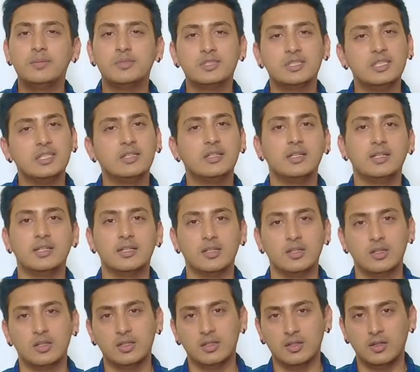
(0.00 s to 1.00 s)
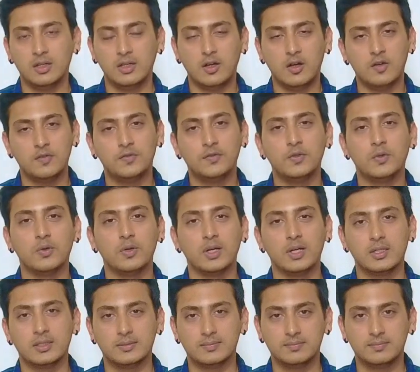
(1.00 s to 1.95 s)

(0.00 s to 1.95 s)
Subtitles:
secret of yoga.